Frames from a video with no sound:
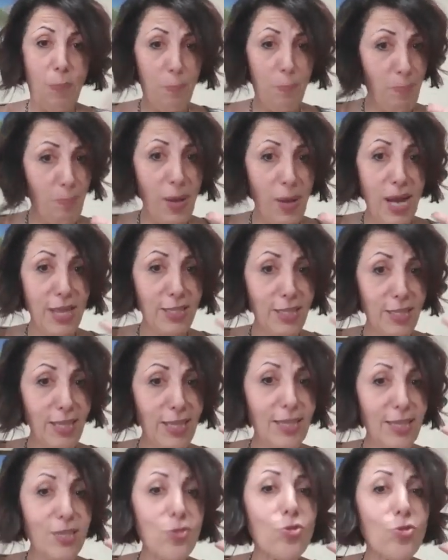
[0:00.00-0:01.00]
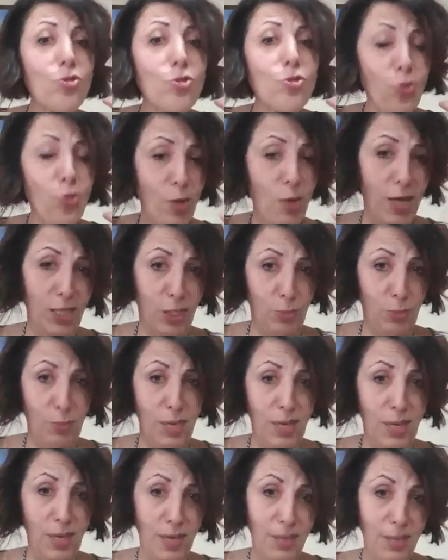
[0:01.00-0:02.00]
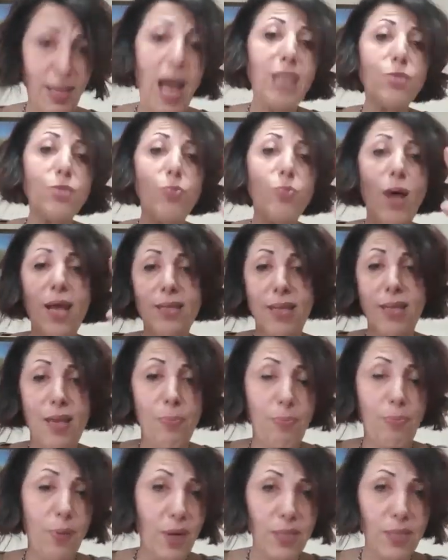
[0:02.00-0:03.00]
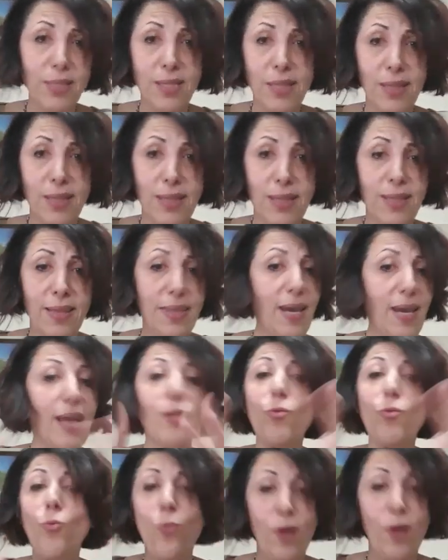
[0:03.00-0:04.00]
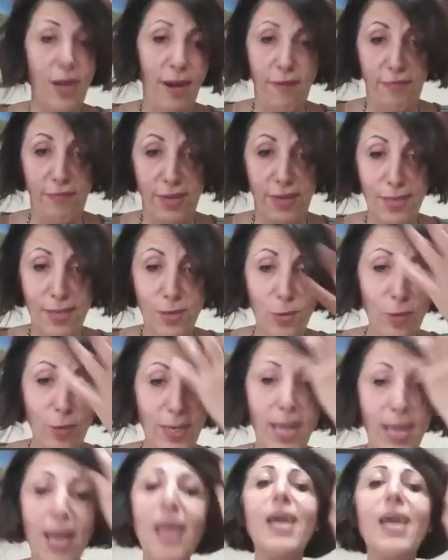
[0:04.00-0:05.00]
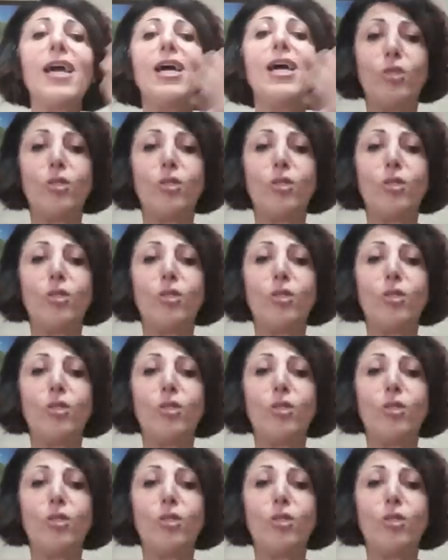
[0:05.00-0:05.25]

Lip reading: But trust me, that's why they priced it like that, whatever, okay?